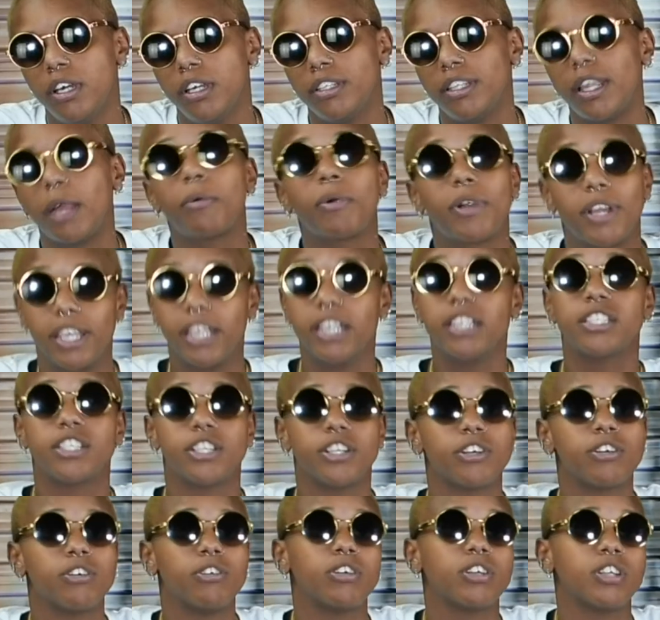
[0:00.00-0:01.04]
They were
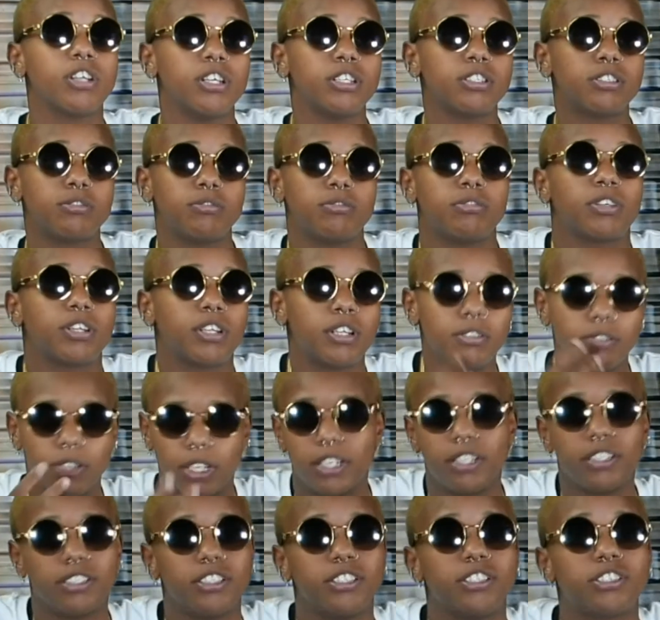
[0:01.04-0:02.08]
easier on us because
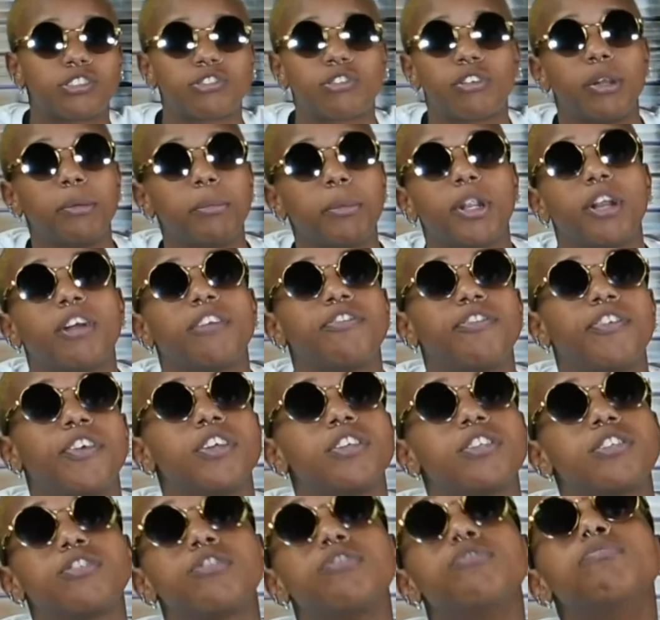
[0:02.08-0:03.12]
they didn't scream in our
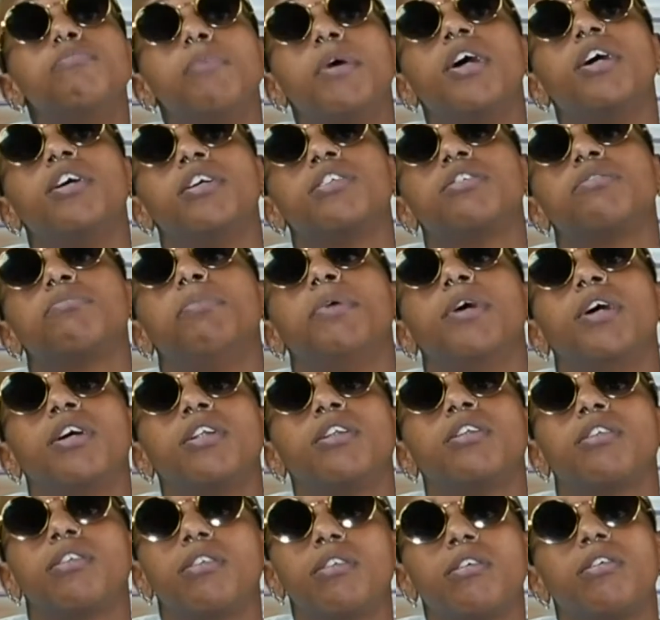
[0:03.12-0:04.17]
face too much, but
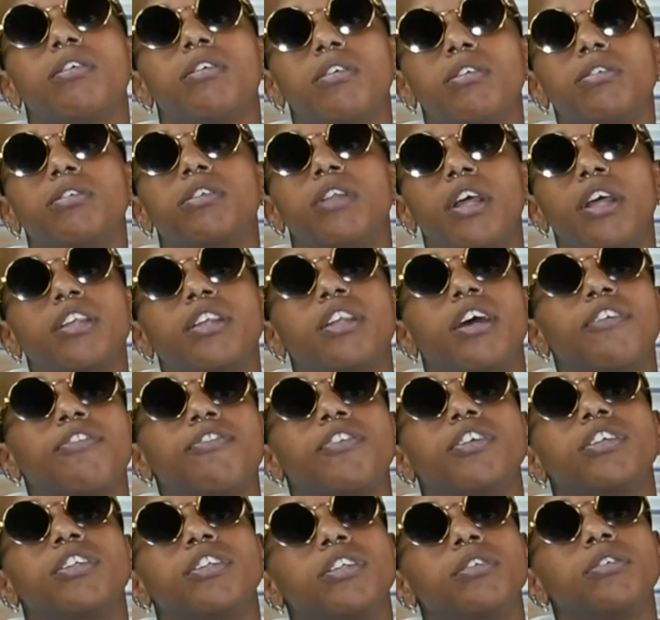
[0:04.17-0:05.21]
they
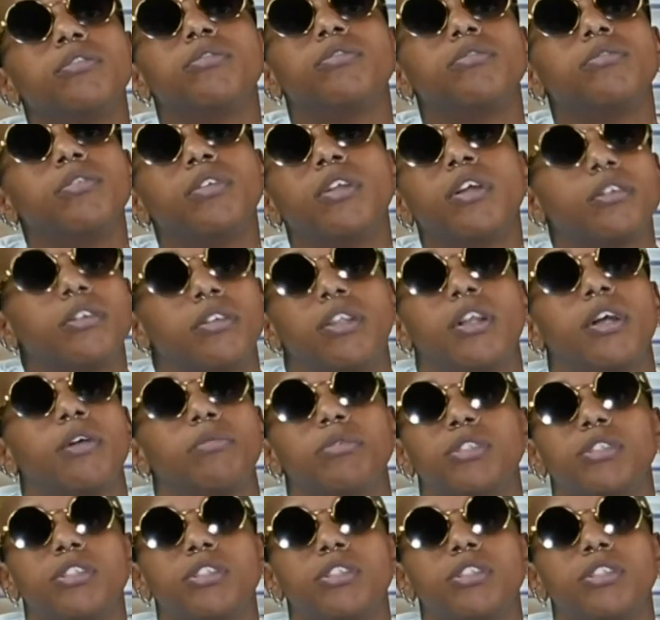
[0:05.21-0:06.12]
definitely there was